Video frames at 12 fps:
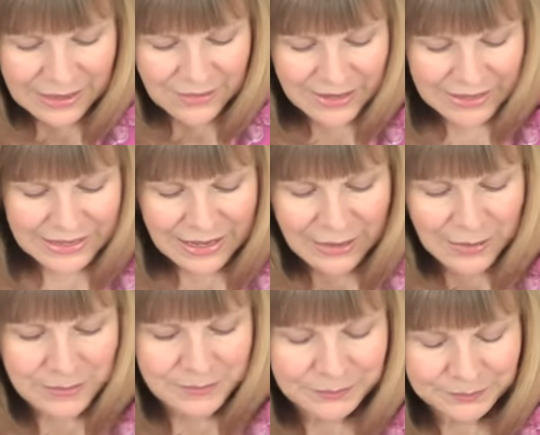All right,
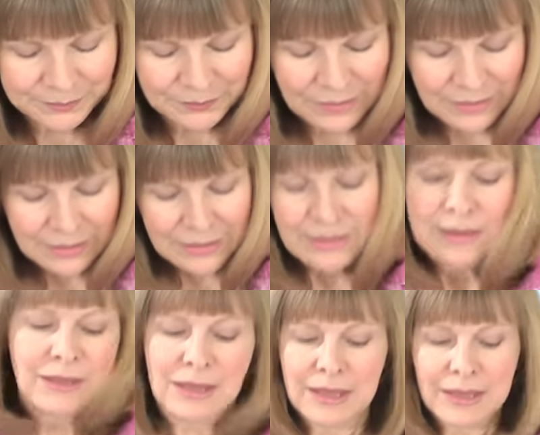now
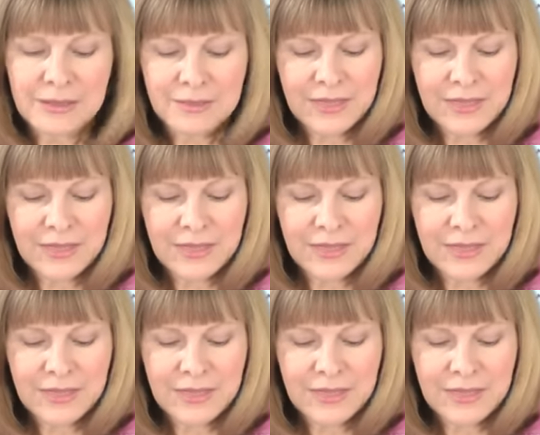uh,